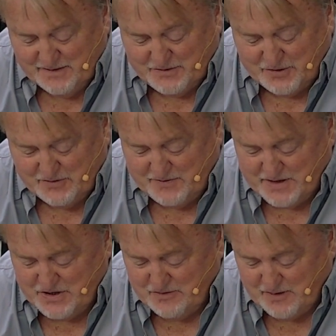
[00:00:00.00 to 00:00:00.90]
The
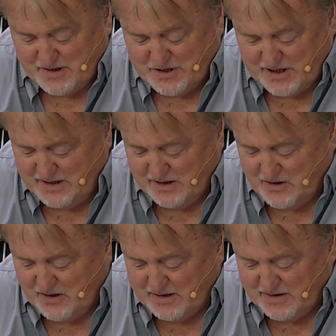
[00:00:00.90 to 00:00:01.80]
truth is you are a son
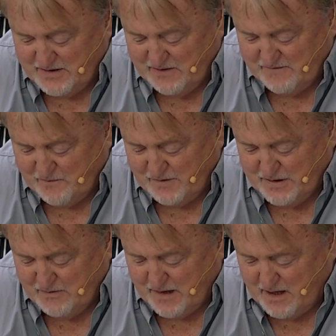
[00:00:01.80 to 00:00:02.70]
of God, and therefore
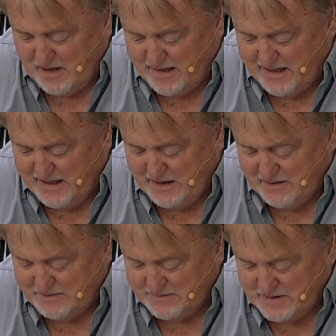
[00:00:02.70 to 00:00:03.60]
you are a...
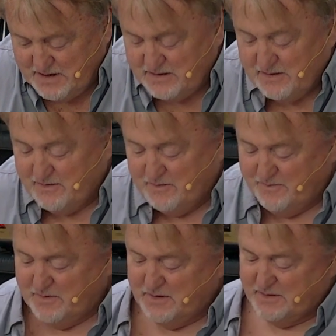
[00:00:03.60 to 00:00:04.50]

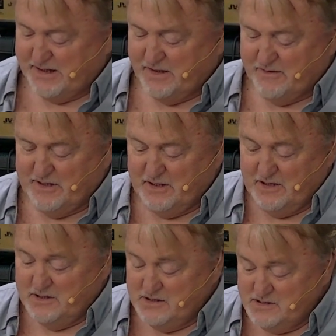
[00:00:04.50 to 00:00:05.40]
Oh, boy, Gary.
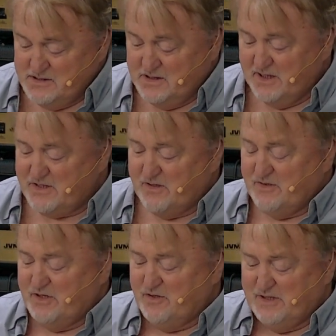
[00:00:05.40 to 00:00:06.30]
Let's
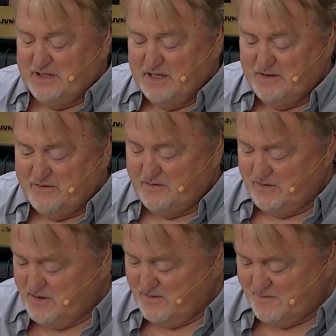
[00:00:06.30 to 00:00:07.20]
go to John
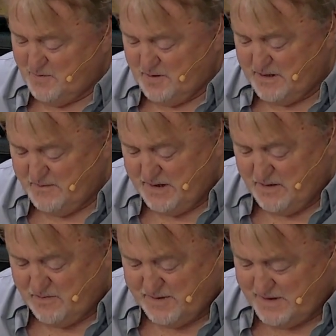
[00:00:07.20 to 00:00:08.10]
10. No, where can
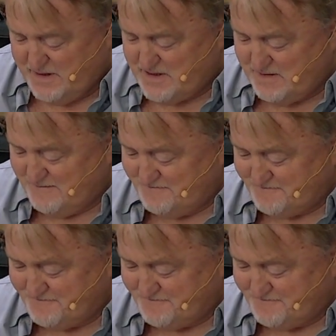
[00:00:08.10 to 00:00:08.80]
we go with this?